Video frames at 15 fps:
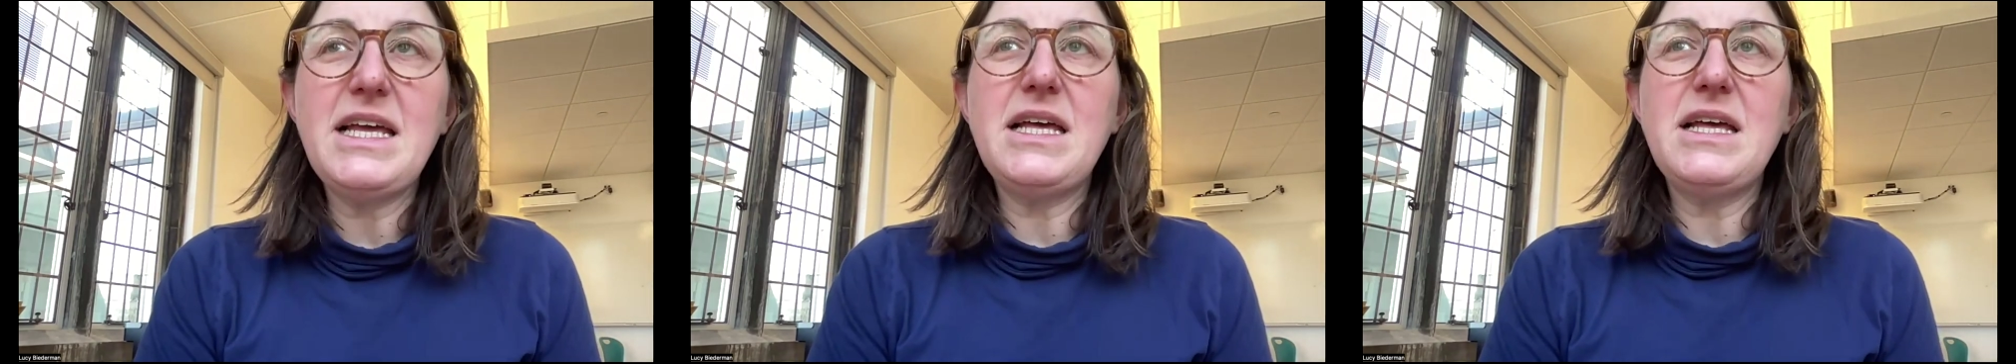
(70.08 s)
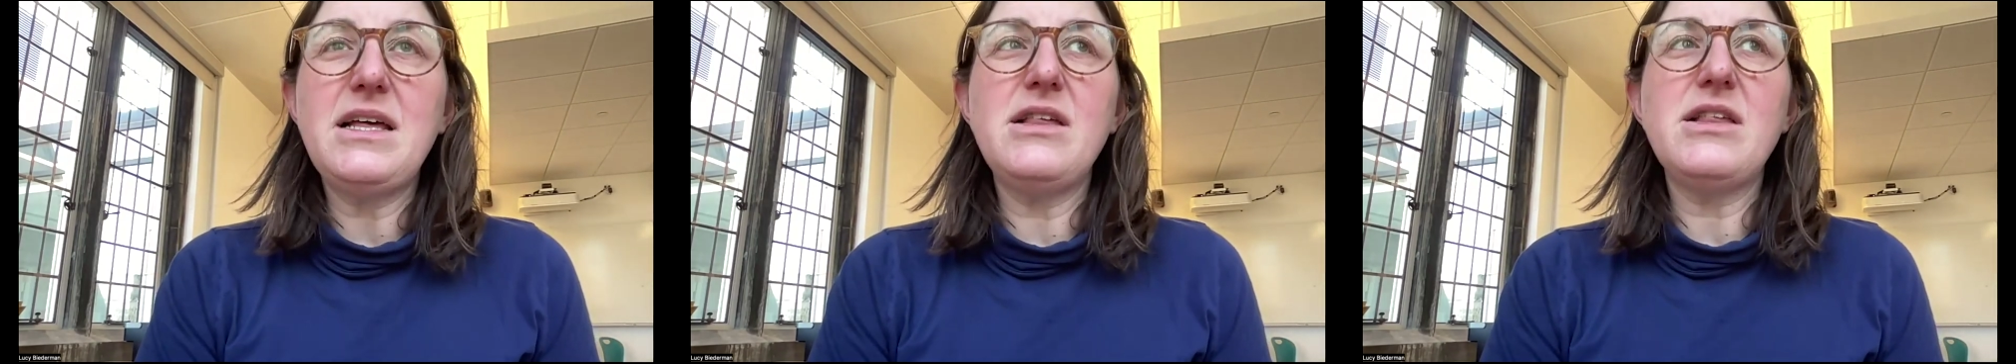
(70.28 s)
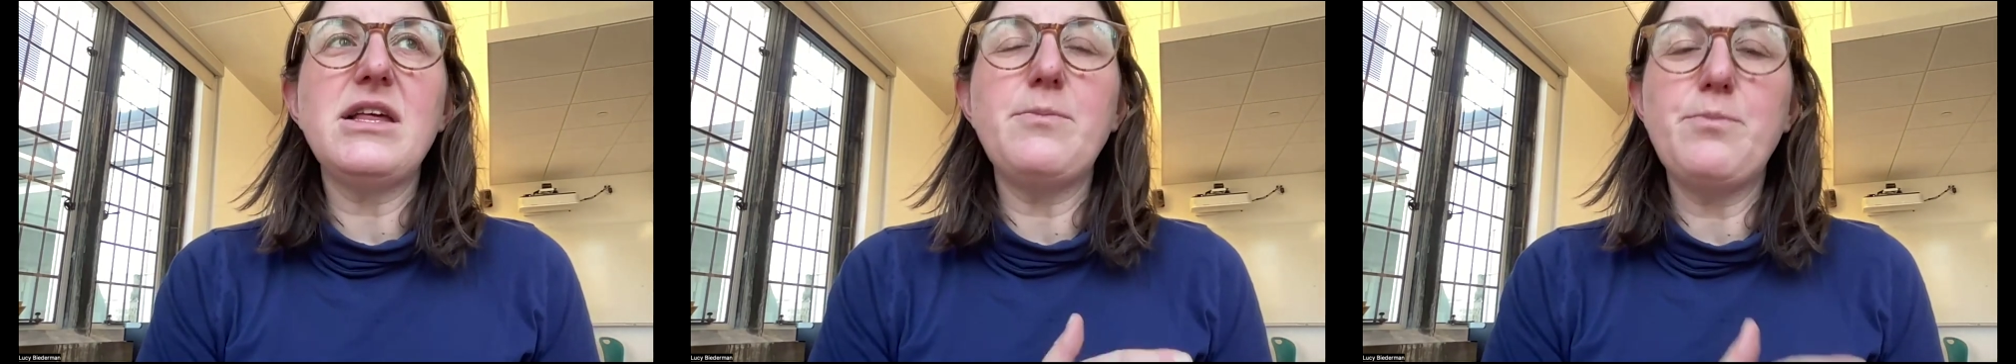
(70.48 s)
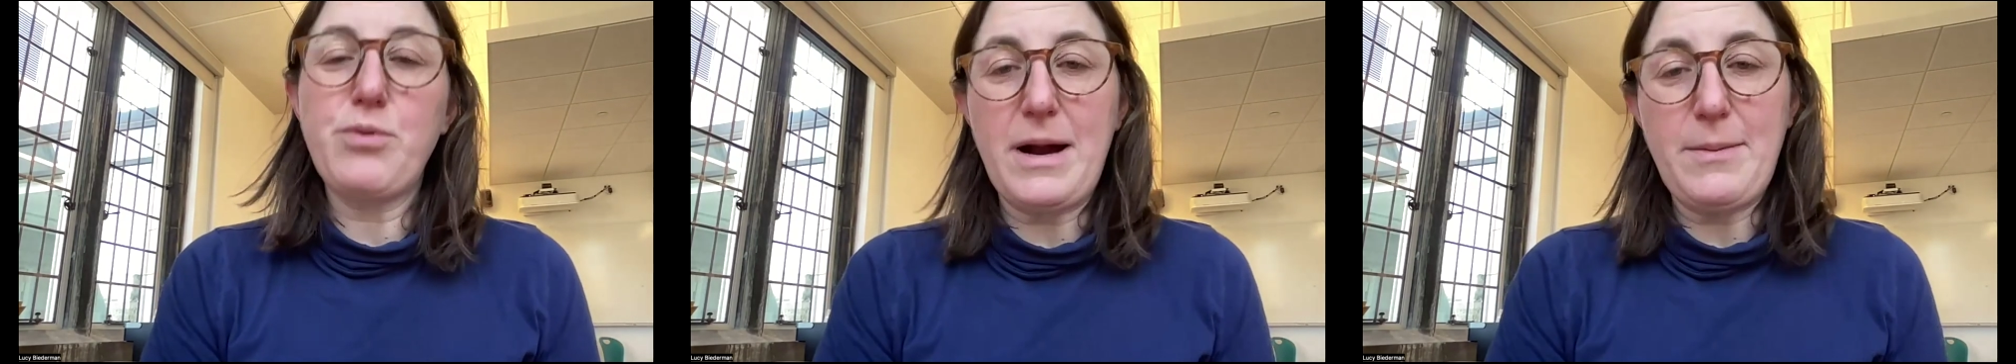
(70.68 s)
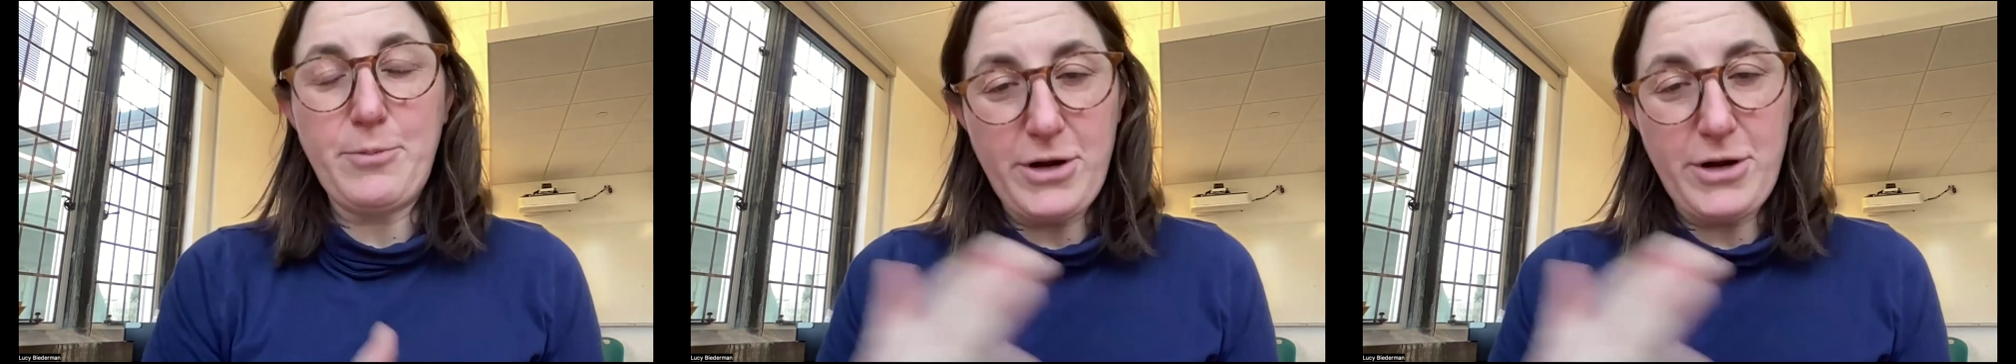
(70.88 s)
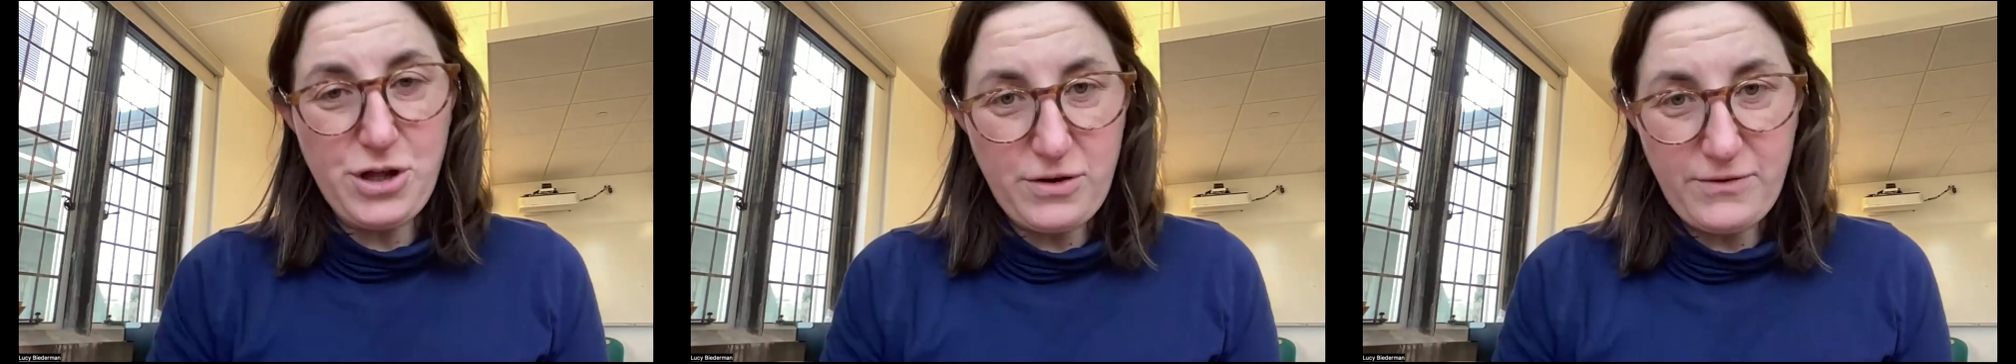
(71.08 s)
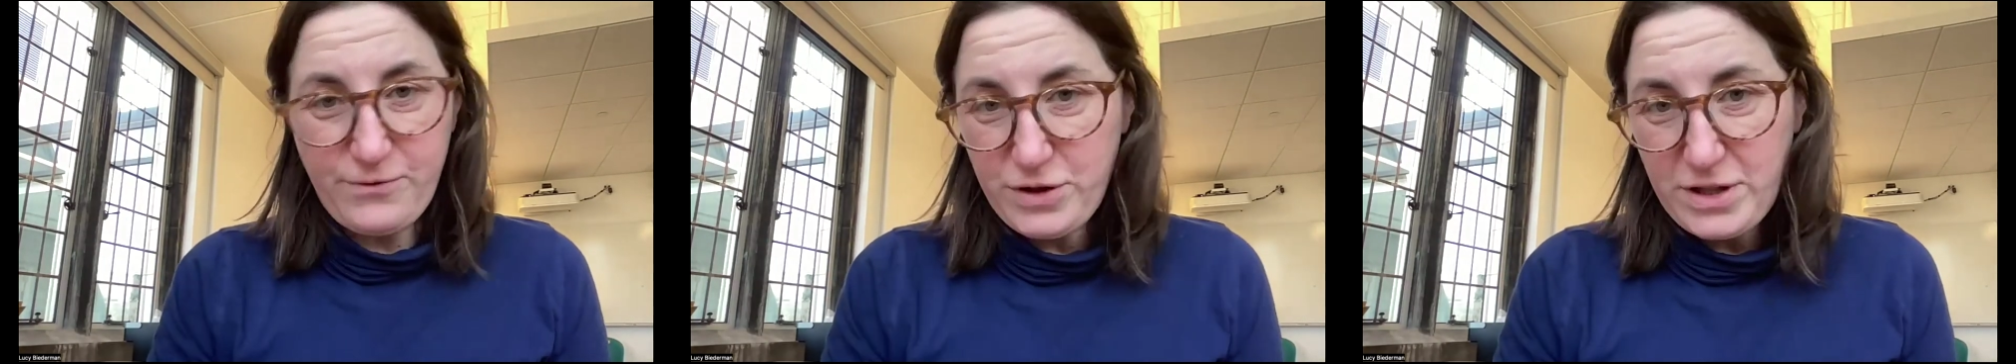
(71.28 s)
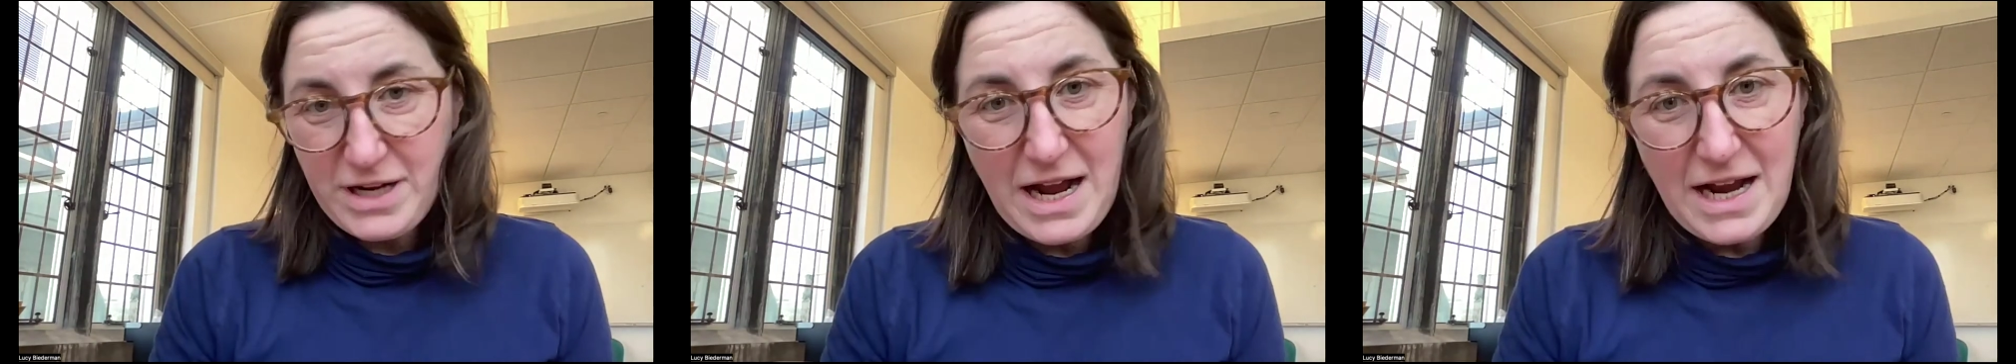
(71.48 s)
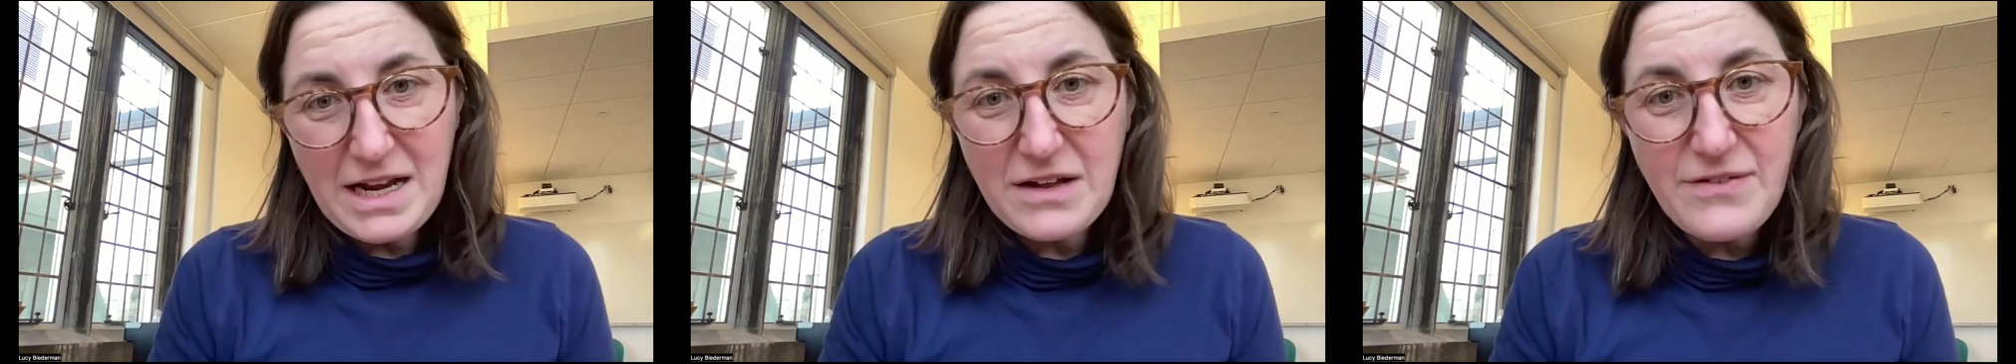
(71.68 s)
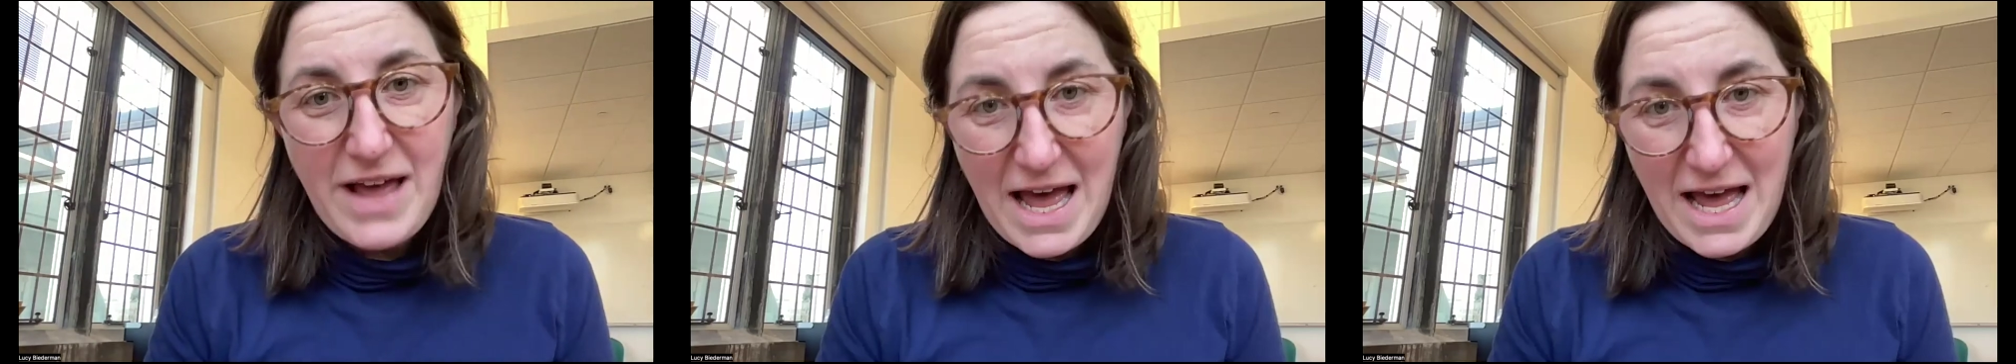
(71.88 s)
is in preparation for the
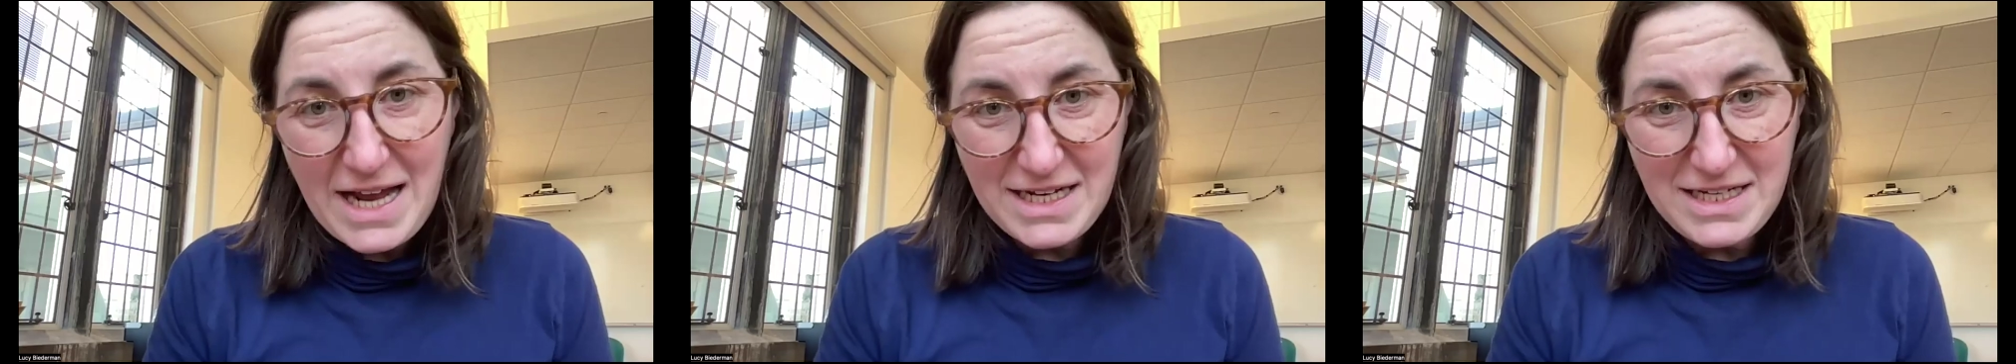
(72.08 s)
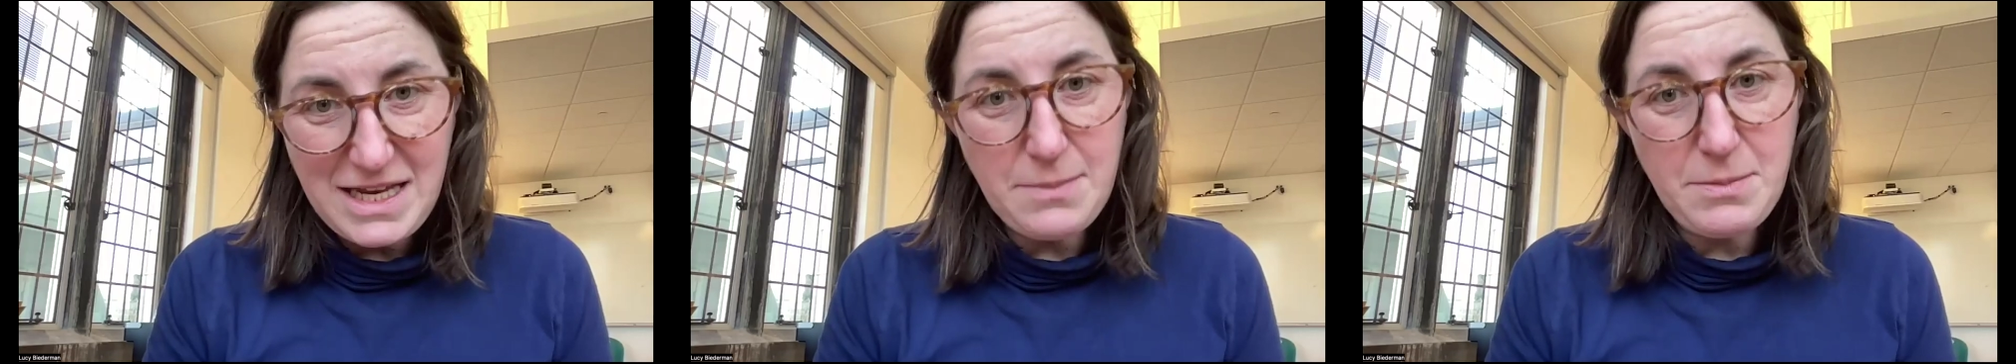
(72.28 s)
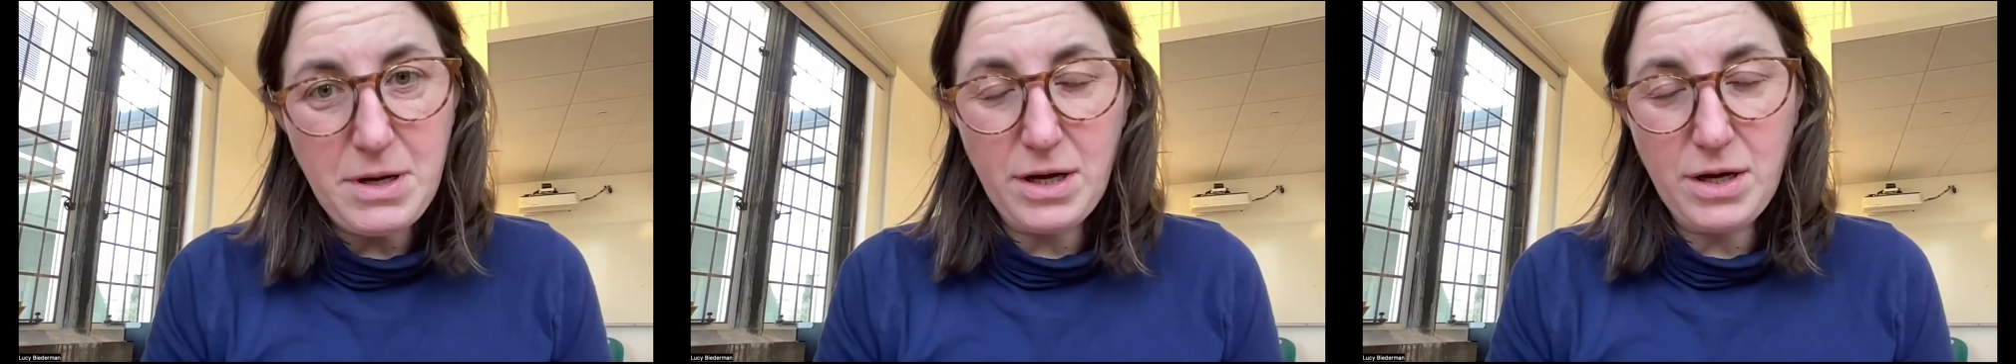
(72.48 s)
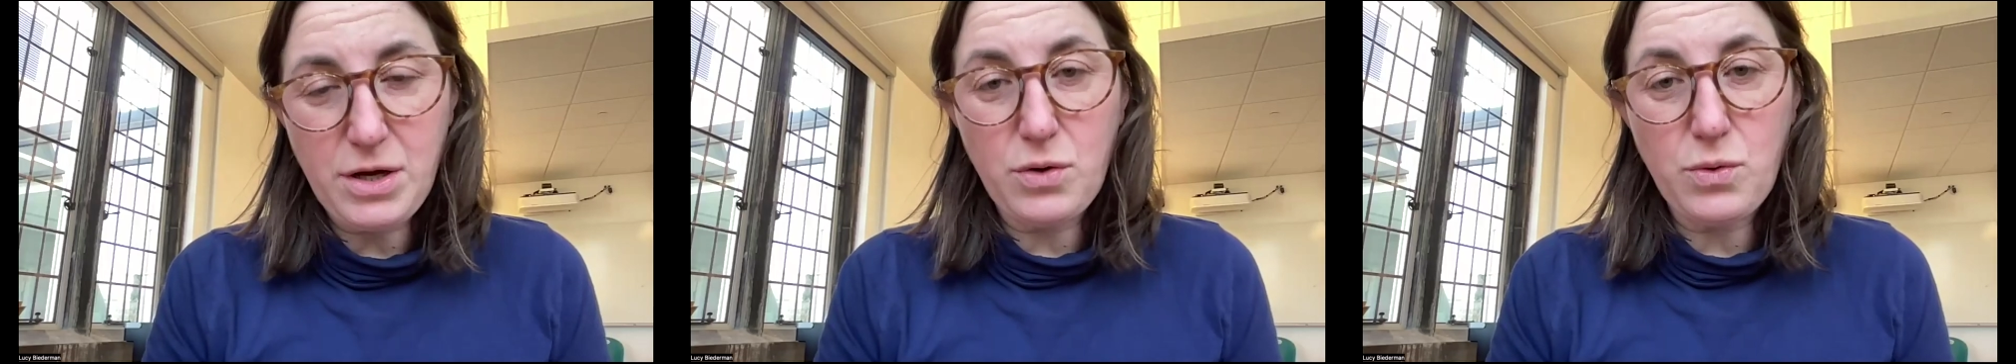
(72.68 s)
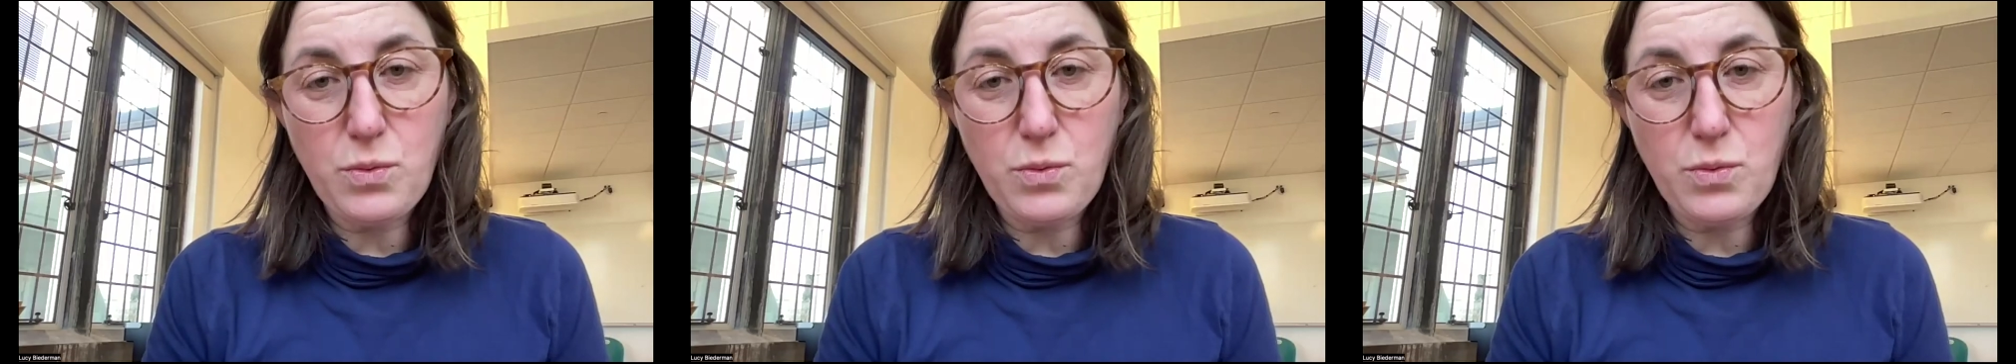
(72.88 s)
kind of academic